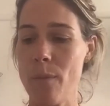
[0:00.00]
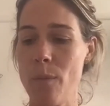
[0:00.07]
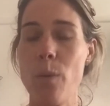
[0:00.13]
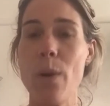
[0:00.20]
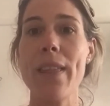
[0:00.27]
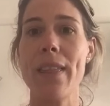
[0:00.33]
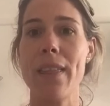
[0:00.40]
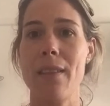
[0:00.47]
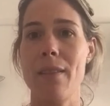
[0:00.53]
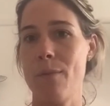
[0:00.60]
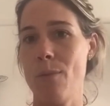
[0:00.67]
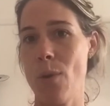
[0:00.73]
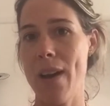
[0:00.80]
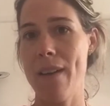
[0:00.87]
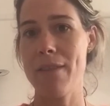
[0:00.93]
with
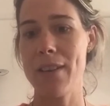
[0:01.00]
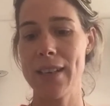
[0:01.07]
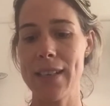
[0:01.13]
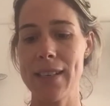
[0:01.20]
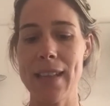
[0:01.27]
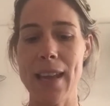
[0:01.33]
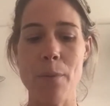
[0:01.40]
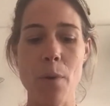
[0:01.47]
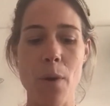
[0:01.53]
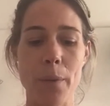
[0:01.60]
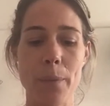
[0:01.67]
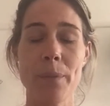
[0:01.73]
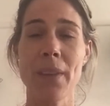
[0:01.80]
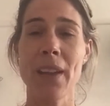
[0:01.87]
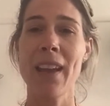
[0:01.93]
whatever it is they
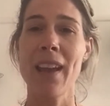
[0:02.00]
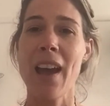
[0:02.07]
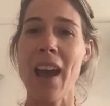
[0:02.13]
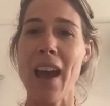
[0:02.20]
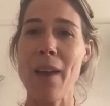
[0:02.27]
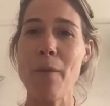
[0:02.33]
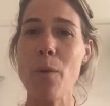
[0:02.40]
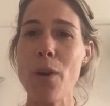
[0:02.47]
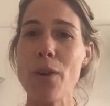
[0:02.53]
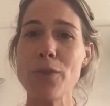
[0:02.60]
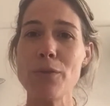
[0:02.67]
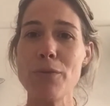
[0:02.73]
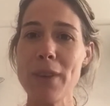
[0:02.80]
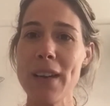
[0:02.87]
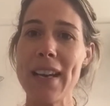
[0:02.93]
want. And
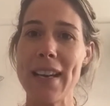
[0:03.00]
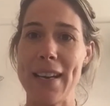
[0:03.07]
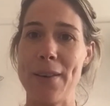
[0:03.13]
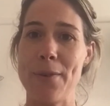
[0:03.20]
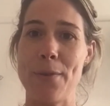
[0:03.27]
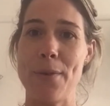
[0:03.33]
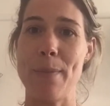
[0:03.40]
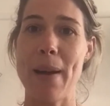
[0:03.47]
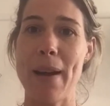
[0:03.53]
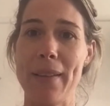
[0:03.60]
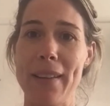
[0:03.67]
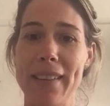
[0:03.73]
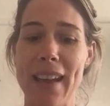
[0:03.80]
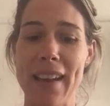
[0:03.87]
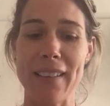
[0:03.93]
what's really cool about
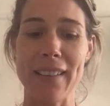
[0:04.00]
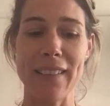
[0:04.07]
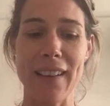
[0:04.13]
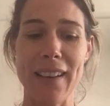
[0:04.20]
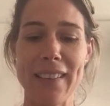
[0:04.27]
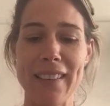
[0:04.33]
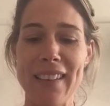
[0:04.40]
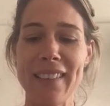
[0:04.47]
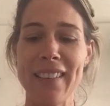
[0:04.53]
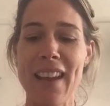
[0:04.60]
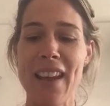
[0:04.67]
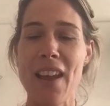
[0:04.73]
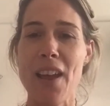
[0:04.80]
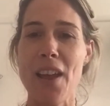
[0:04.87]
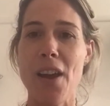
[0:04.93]
this exercise is
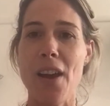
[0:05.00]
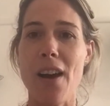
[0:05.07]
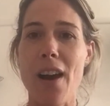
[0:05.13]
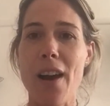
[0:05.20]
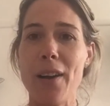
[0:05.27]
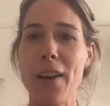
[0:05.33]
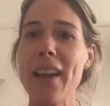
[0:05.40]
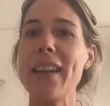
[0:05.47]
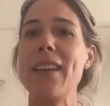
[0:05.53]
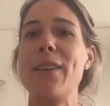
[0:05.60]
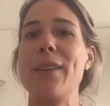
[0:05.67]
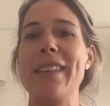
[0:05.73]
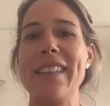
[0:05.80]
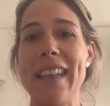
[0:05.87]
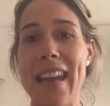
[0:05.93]
I'd like you
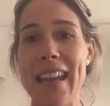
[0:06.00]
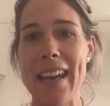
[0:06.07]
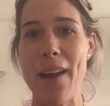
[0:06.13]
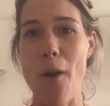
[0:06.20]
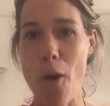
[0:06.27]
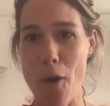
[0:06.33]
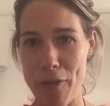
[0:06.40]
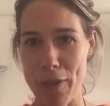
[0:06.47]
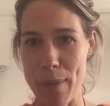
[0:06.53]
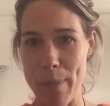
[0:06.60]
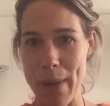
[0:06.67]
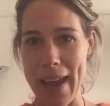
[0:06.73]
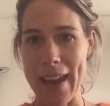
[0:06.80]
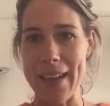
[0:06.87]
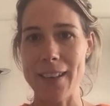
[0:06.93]
to take it off the
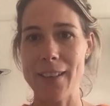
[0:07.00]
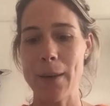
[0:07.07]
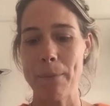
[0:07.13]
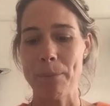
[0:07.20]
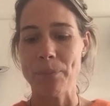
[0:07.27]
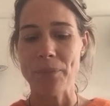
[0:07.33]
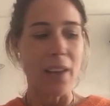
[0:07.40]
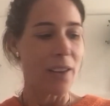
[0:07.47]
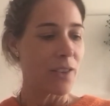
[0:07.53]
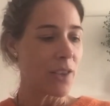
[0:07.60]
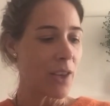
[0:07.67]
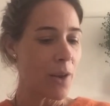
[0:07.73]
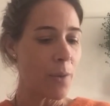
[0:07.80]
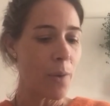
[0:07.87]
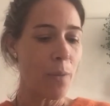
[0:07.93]
page.
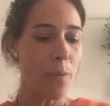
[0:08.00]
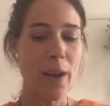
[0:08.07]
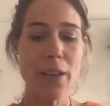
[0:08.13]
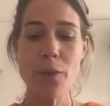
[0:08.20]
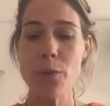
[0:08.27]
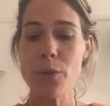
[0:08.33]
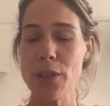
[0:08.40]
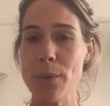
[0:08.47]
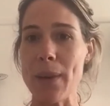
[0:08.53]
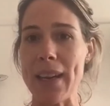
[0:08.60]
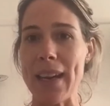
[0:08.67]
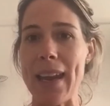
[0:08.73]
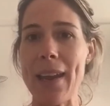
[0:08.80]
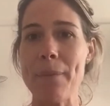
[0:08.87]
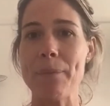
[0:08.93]
So when you're
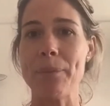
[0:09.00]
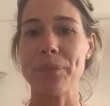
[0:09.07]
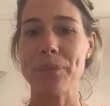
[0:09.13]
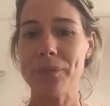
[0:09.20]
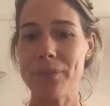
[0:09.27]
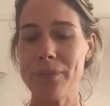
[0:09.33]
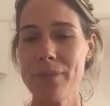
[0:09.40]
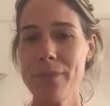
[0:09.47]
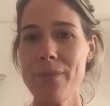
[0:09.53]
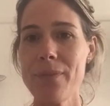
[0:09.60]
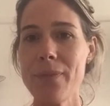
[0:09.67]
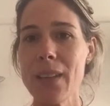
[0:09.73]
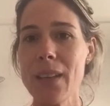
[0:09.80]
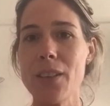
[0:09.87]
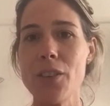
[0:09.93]
doing it,
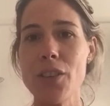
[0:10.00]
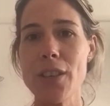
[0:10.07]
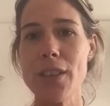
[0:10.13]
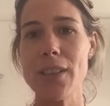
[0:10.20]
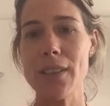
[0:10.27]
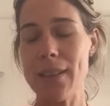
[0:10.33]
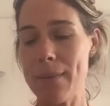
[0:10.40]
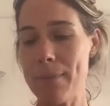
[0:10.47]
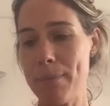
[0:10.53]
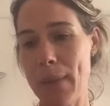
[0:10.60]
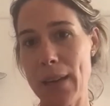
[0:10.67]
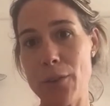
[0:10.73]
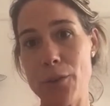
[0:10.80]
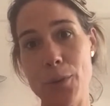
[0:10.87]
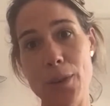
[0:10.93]
just
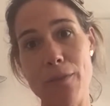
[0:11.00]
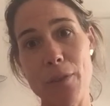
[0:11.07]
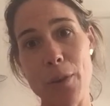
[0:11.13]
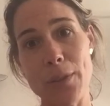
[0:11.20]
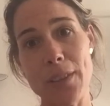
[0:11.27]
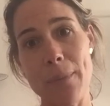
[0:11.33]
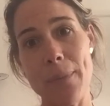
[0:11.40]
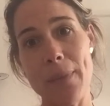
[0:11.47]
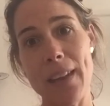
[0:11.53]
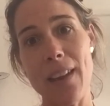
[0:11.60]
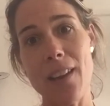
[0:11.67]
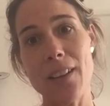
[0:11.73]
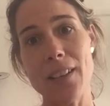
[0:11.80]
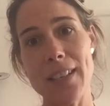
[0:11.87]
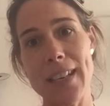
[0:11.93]
make sure you've got something
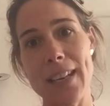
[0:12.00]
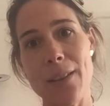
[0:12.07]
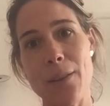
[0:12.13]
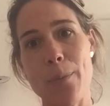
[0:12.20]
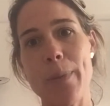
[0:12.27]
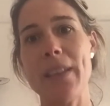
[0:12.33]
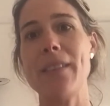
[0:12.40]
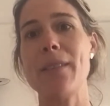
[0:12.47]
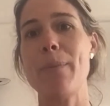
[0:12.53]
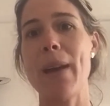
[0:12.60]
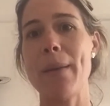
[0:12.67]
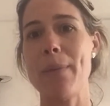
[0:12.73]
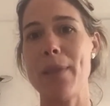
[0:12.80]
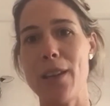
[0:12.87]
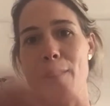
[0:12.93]
underneath your piece of
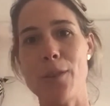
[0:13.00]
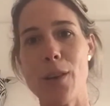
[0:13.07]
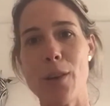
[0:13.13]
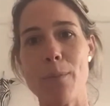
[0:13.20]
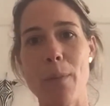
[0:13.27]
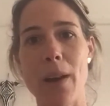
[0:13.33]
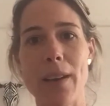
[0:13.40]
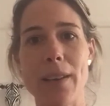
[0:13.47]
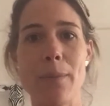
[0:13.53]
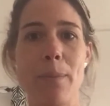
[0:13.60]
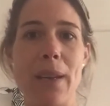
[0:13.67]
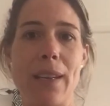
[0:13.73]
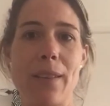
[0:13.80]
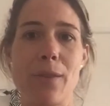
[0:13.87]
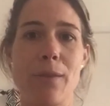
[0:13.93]
paper that you don't mind
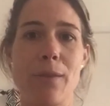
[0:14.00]
being